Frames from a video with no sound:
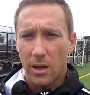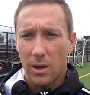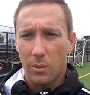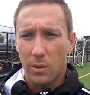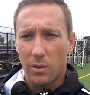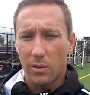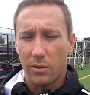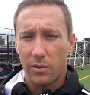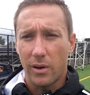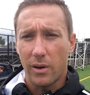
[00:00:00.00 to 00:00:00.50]

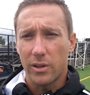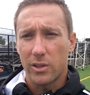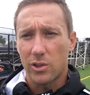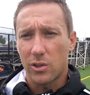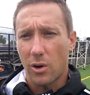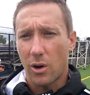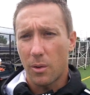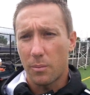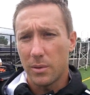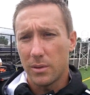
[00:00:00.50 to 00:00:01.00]
And we were very
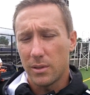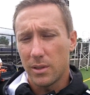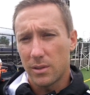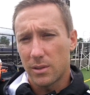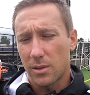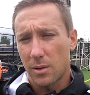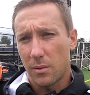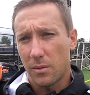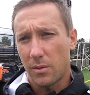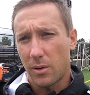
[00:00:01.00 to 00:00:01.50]
sharp and
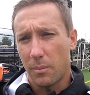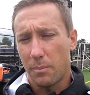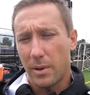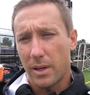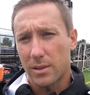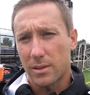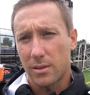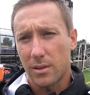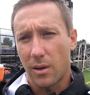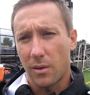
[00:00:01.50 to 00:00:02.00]
did some of our best